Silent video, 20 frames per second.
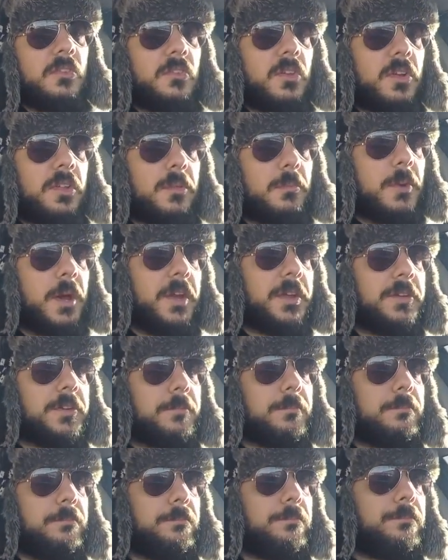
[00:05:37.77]
It's all in the
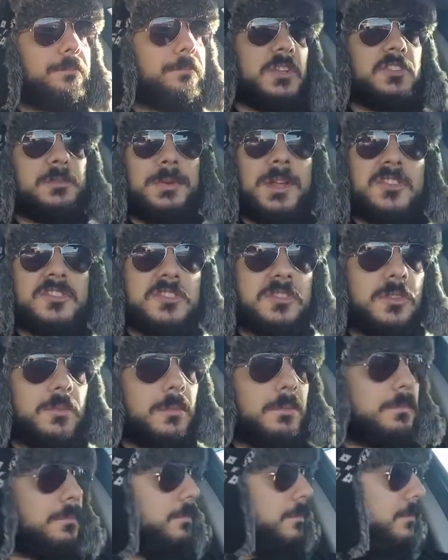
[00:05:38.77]
mind. Not to mention
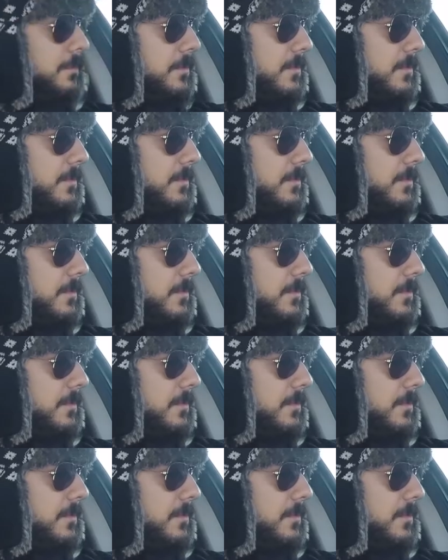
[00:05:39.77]
the